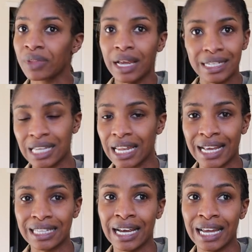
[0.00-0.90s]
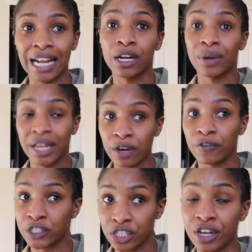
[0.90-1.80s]
it's not like that. And I know here
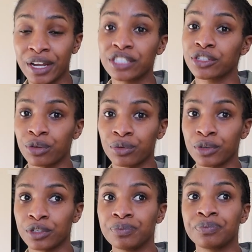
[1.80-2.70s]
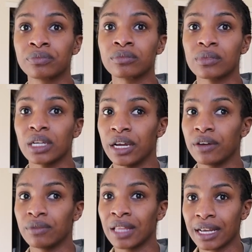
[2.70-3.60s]
for sure you get your own room.
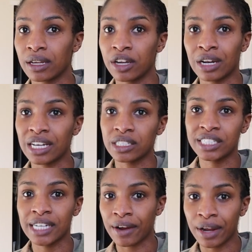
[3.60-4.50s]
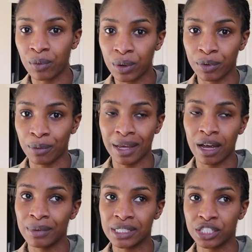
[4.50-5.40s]
It, like you're not sharing one room like
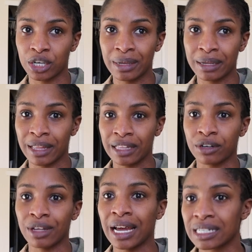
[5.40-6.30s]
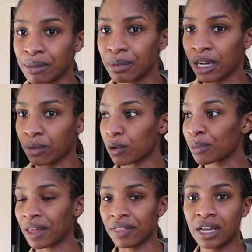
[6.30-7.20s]
I was in Germany. They literally had somebody in a room
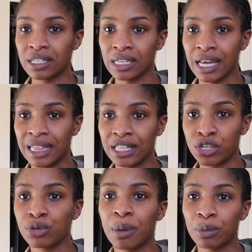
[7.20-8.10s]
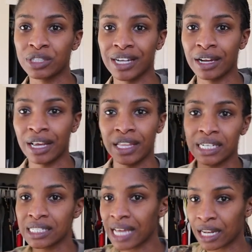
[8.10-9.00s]
like this and two people shared it and they
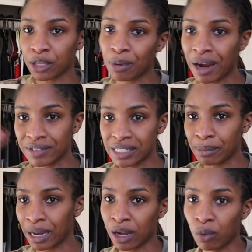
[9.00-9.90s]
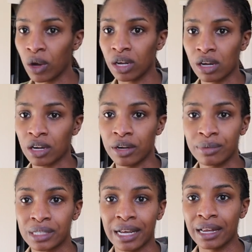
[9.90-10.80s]
just had their privacy by like a wall locker. It
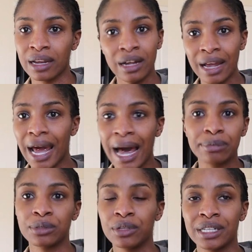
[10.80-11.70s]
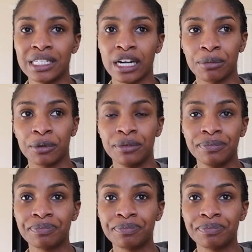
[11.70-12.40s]
was like absolutely terrible.